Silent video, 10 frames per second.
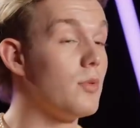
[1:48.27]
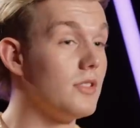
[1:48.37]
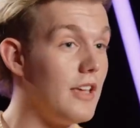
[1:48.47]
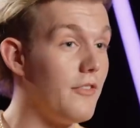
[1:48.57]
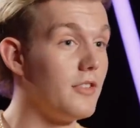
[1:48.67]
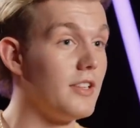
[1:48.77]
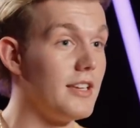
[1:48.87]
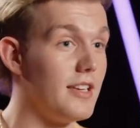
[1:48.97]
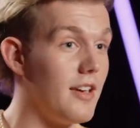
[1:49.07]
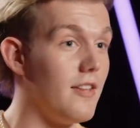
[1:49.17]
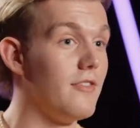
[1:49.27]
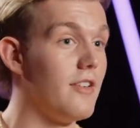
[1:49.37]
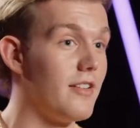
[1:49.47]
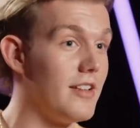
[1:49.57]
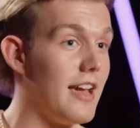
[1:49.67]
was definitely a
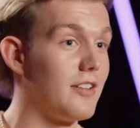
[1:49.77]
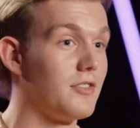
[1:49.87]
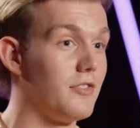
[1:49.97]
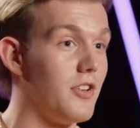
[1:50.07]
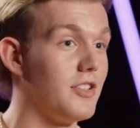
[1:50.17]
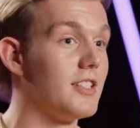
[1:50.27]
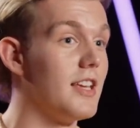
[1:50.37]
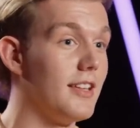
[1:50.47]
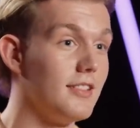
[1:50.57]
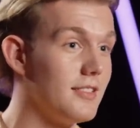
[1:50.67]
very extroverted kid.